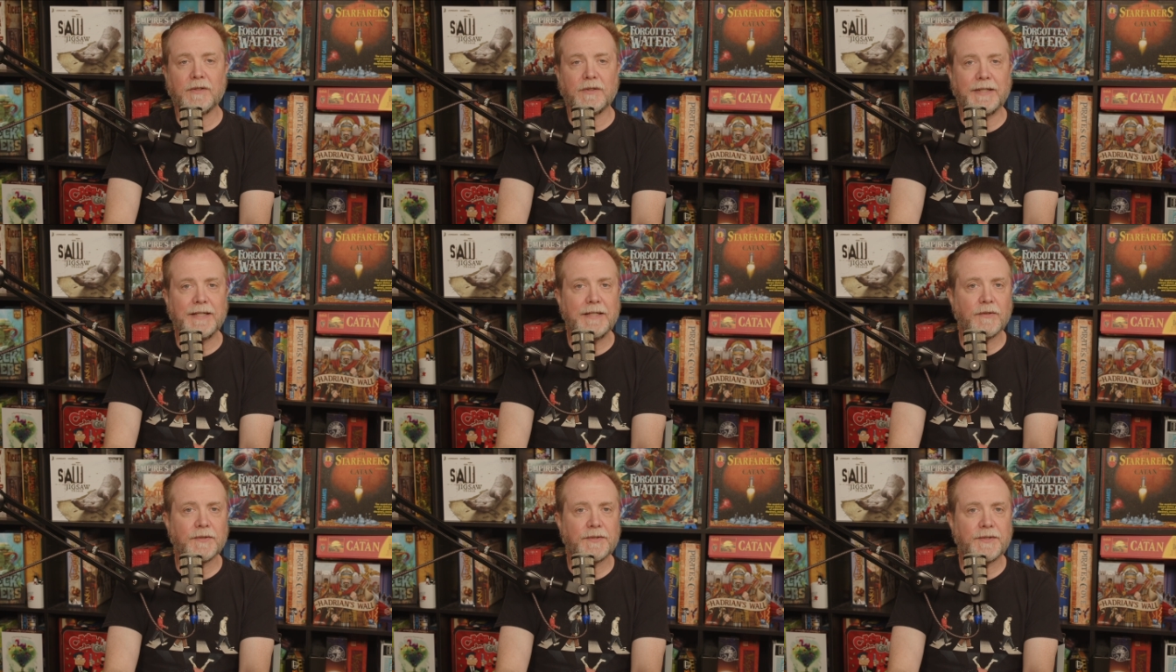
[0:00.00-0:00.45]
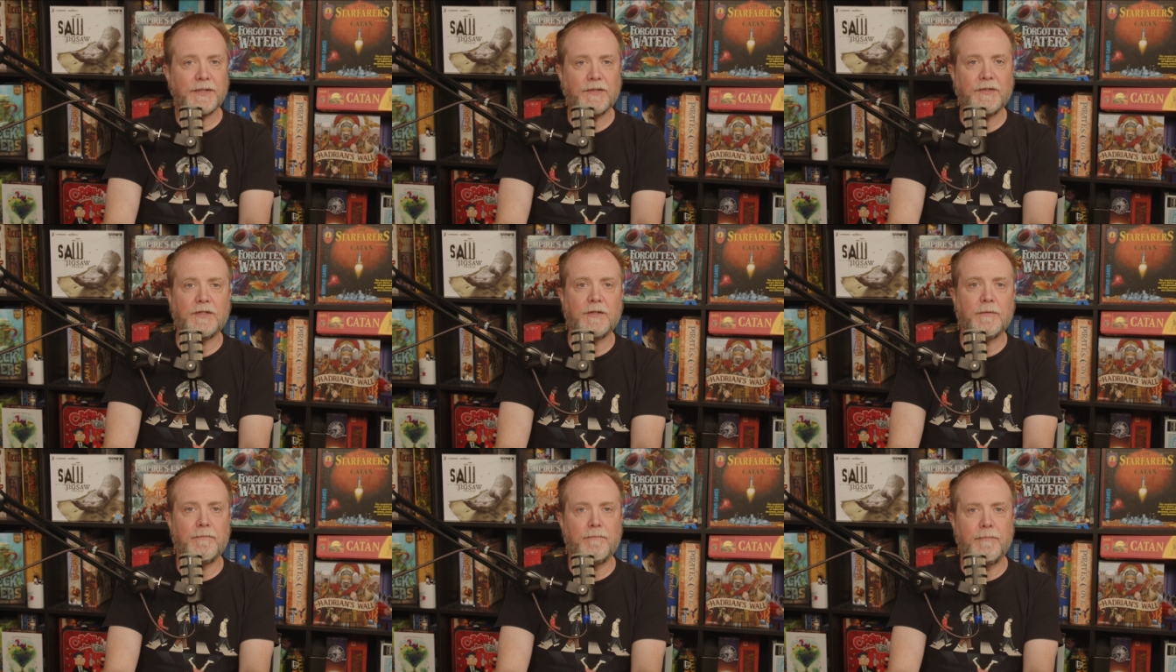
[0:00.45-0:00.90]
legal
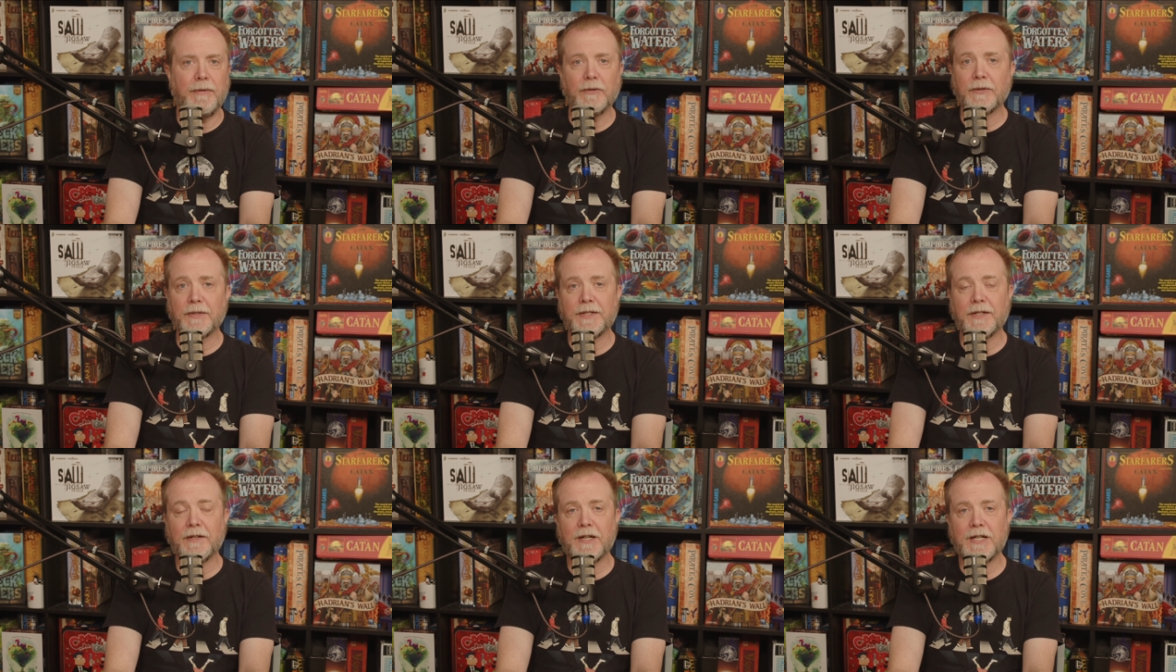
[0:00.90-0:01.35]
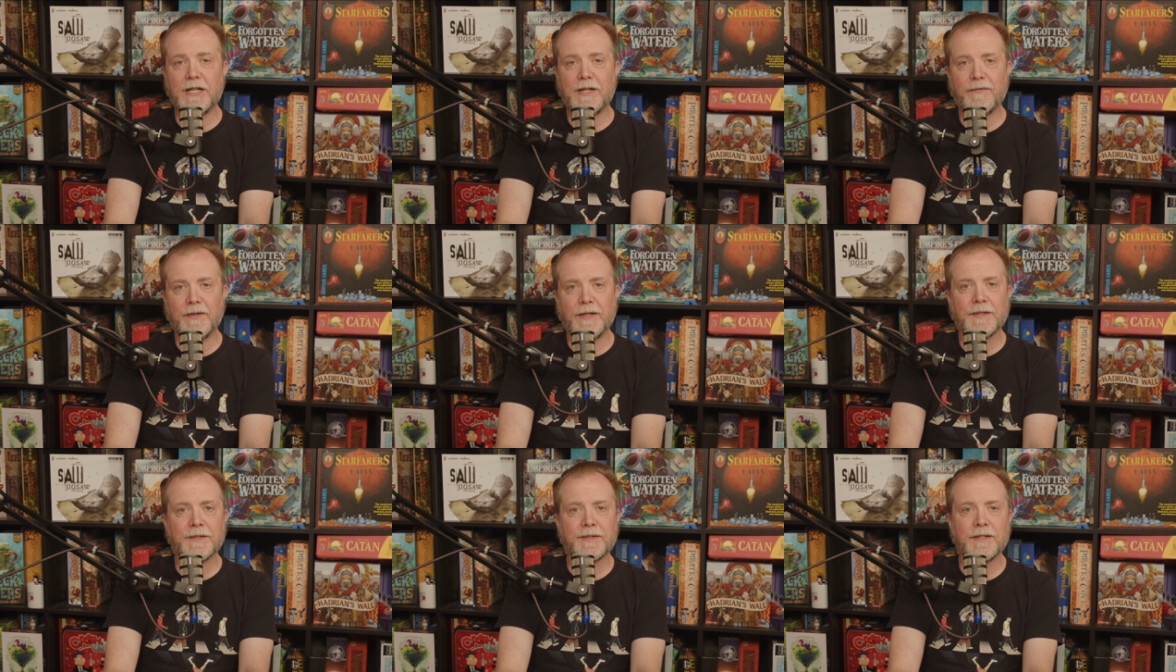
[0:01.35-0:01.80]
system, military
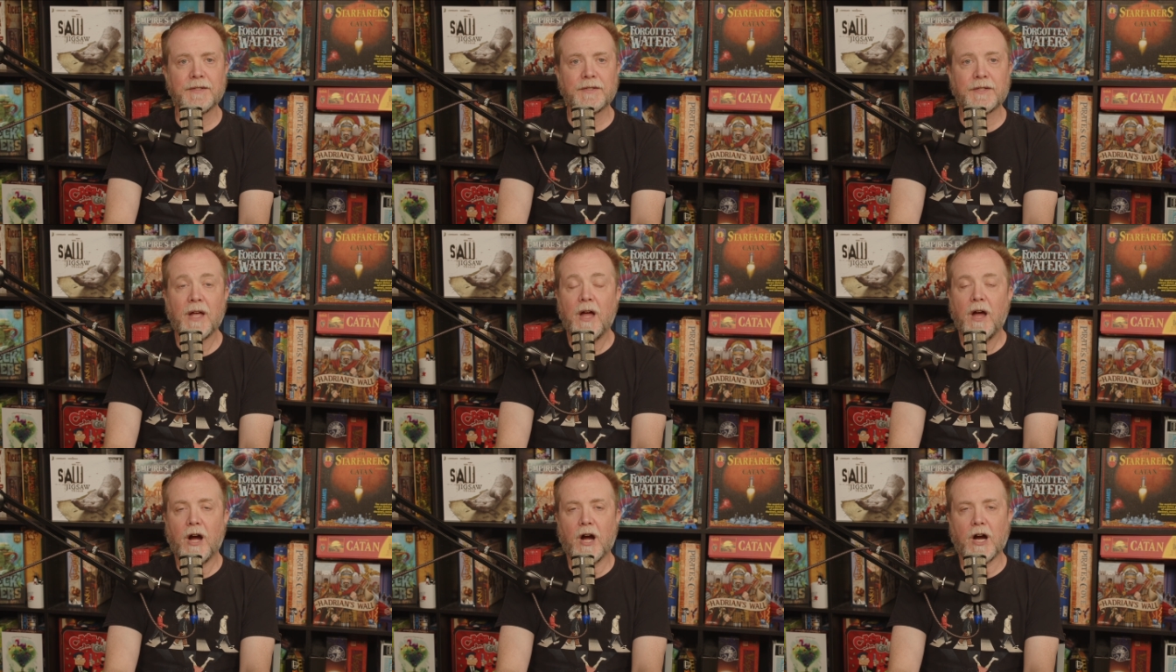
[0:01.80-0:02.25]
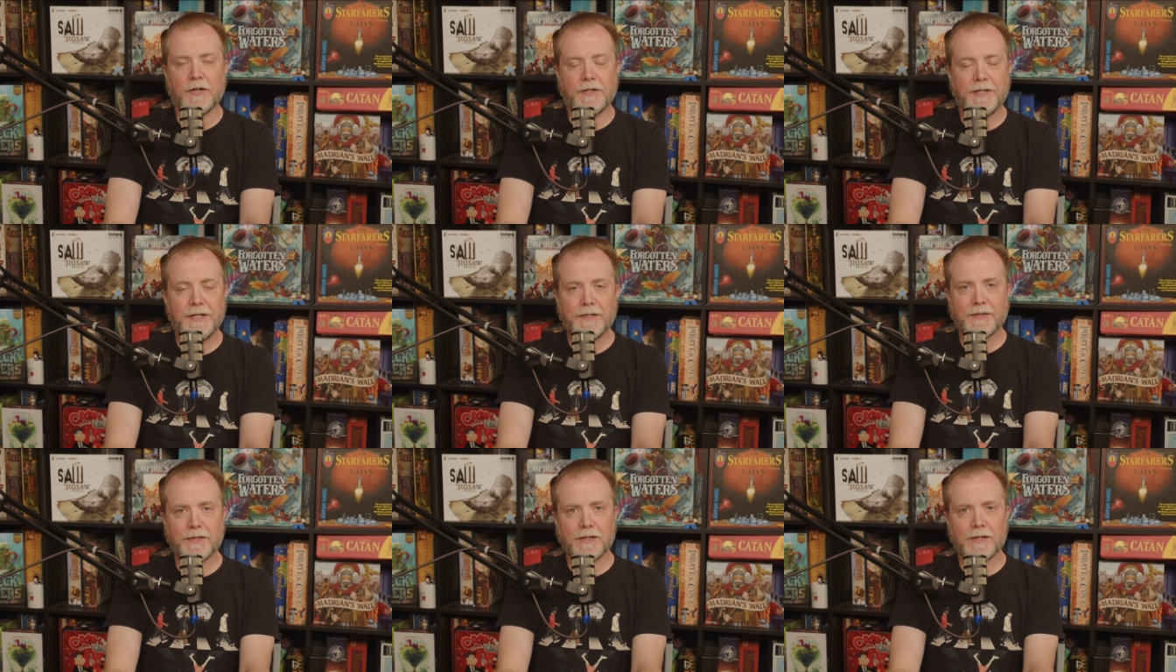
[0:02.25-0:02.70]
defenses,
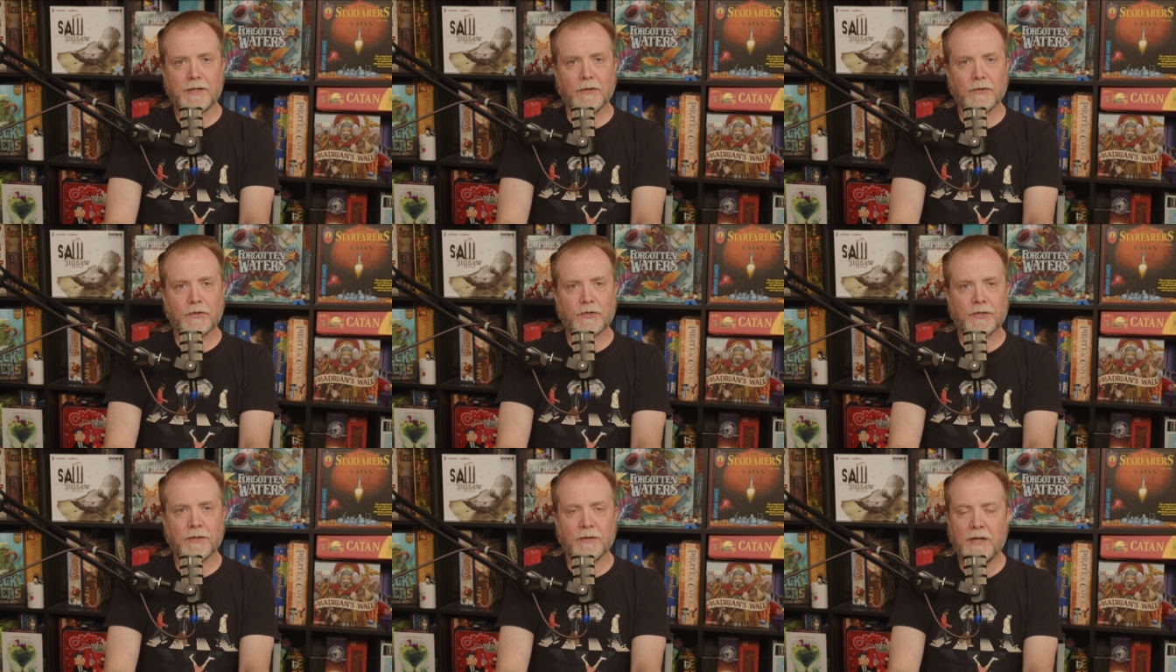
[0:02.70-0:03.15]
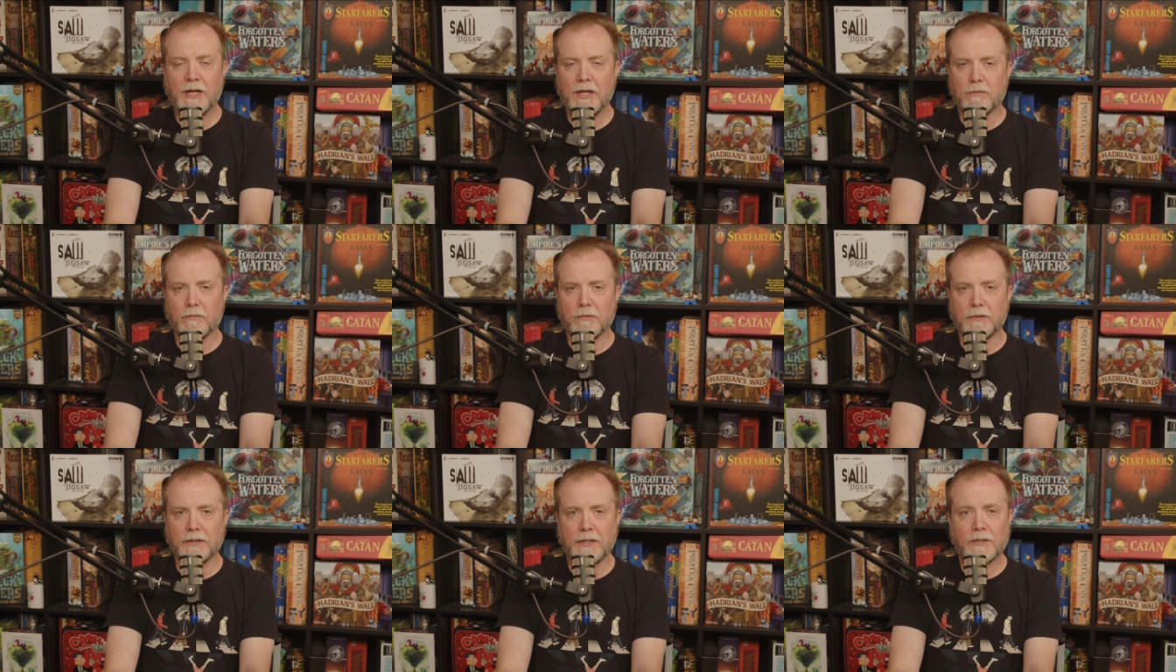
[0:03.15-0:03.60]
artistic culture,
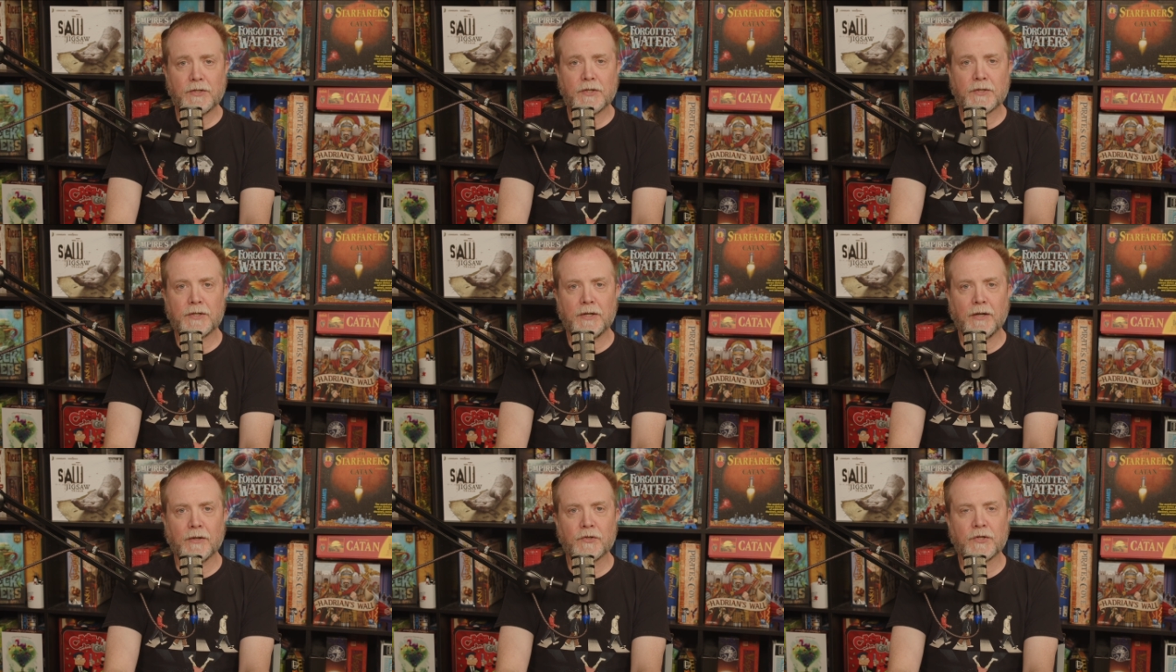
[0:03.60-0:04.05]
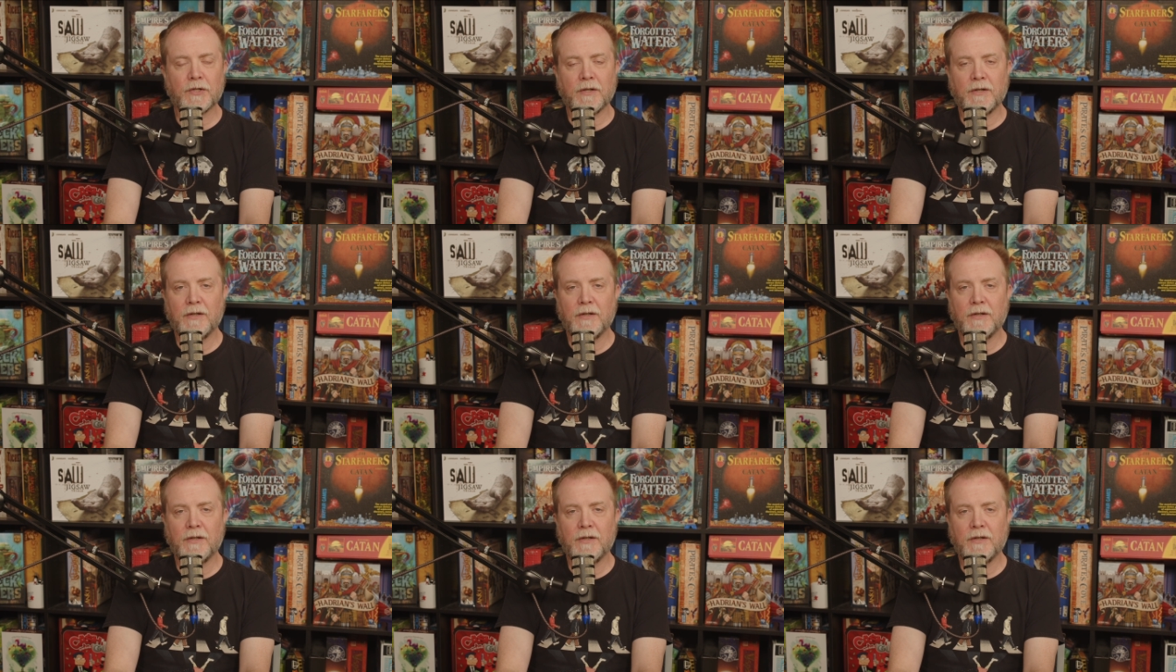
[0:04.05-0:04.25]
religious culture,